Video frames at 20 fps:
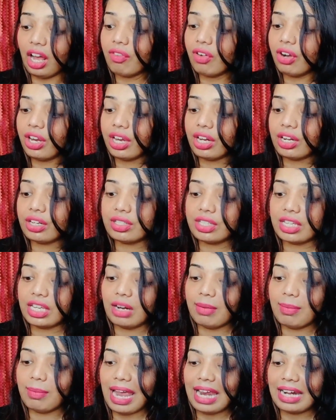Our hair
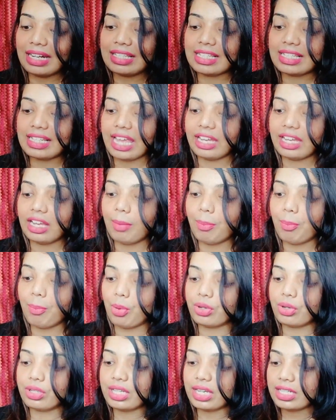serum acts like a
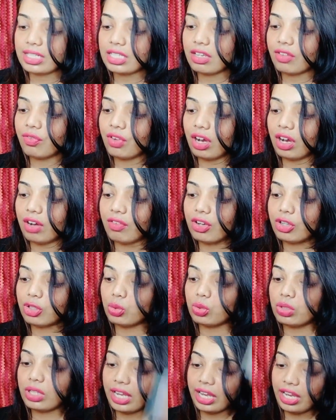protective cover
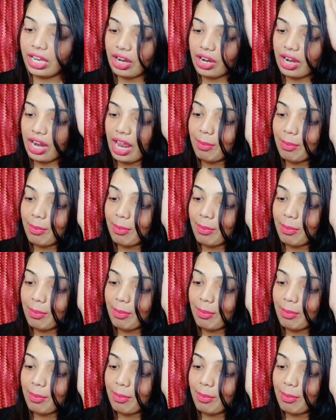to the hair